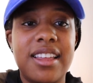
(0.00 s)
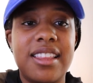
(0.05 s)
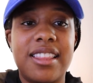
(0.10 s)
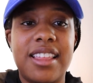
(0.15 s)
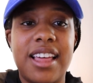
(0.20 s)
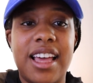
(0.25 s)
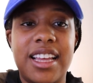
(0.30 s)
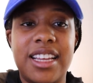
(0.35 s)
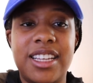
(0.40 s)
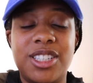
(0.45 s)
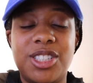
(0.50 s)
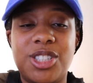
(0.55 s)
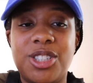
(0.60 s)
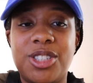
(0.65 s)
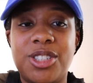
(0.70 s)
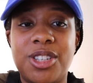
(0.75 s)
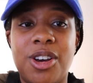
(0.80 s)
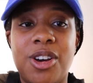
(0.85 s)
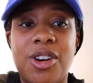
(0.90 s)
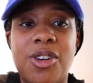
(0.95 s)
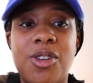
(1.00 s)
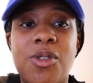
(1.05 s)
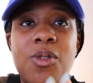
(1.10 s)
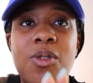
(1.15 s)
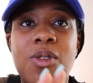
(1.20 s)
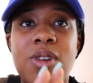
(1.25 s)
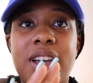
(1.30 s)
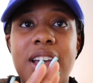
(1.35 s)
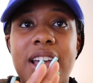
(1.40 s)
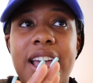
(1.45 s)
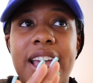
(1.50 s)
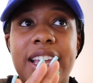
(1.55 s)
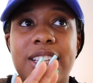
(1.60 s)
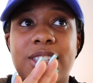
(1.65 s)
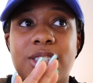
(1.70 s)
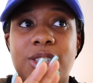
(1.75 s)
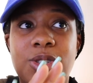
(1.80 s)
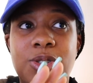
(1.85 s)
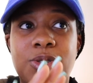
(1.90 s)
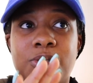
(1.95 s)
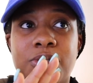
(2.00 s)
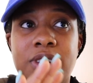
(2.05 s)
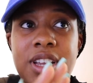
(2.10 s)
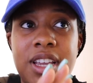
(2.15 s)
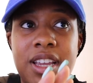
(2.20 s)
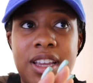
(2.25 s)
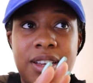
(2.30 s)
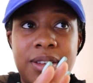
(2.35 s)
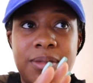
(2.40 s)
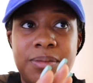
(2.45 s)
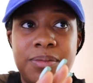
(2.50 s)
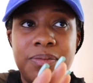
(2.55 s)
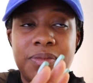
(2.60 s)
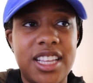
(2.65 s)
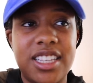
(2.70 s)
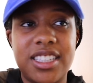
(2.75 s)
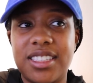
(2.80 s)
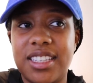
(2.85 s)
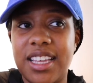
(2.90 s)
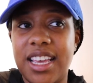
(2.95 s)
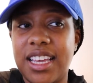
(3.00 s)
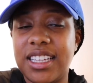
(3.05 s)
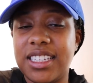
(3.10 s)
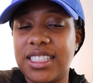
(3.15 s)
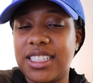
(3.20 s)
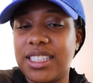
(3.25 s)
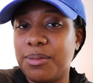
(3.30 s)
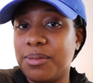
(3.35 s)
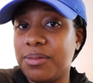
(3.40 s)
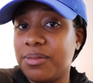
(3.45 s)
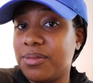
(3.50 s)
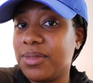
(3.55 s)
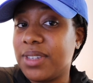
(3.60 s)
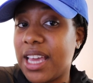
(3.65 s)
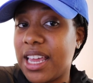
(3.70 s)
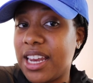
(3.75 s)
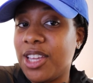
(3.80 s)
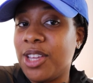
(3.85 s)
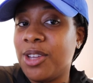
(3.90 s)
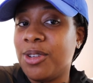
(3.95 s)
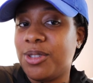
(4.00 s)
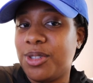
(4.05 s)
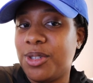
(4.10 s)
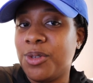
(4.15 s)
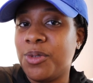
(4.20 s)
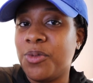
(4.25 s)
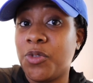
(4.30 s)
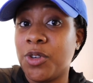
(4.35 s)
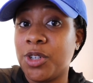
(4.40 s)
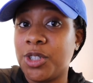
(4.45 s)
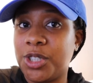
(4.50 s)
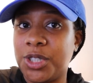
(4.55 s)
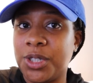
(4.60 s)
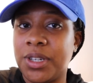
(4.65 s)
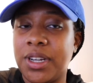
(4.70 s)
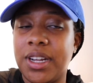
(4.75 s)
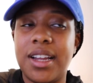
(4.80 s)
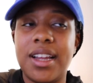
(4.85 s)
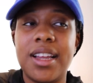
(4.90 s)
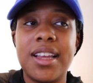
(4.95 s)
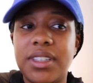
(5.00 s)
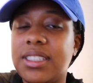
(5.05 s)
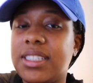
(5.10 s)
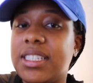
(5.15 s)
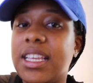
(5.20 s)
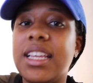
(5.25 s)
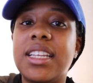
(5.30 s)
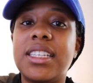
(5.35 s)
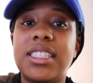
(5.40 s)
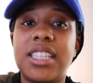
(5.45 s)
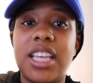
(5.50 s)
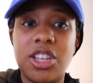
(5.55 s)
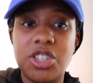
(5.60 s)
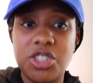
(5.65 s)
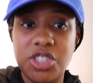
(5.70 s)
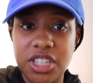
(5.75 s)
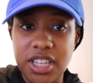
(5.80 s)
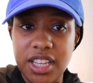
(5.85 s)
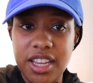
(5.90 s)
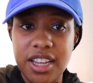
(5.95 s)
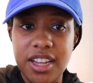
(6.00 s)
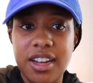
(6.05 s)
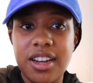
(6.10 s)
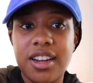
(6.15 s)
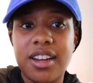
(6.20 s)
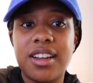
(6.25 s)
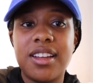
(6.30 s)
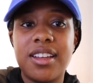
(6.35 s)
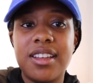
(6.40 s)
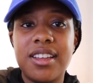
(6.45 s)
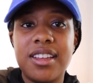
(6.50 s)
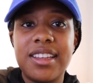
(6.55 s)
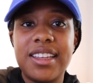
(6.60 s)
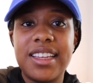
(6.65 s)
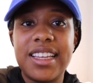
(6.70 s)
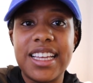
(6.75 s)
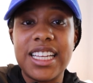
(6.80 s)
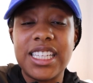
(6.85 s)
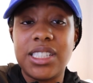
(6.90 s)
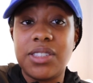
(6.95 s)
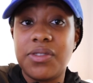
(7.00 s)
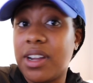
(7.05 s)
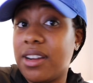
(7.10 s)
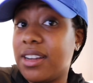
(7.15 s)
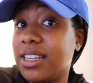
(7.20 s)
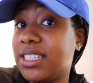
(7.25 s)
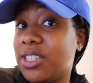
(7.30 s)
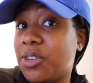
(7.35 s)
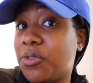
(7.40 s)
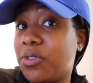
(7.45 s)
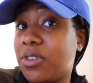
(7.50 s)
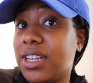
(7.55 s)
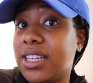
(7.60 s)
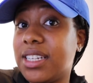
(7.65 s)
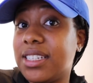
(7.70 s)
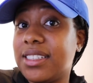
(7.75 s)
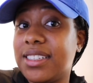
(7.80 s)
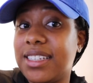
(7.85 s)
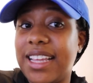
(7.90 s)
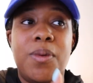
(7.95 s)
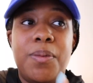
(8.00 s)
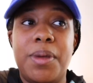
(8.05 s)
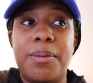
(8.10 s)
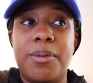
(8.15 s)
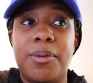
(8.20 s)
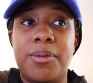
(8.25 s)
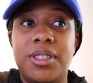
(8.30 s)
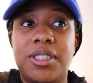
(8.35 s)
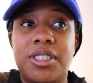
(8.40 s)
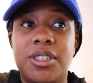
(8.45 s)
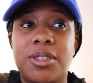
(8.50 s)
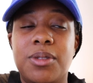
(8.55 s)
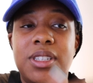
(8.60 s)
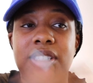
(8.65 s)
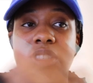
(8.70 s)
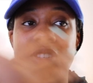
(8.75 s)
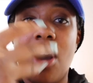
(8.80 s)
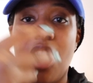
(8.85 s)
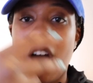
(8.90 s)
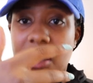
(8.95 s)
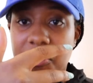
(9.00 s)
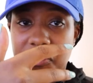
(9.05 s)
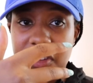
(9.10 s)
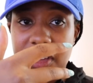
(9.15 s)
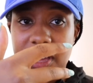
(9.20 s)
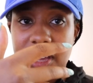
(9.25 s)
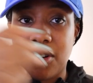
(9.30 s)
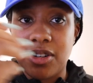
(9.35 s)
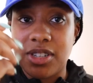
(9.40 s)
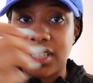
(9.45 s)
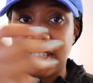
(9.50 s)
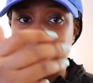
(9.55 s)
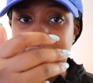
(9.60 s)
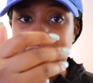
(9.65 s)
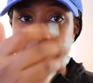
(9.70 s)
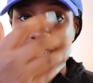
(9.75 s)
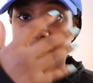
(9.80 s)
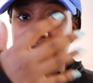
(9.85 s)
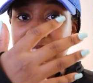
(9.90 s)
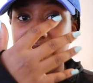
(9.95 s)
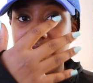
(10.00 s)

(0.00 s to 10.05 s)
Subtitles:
that is so extreme. It's taken some getting used to, for sure. Sanitation here is very different. What people would do is coughing or sneezing in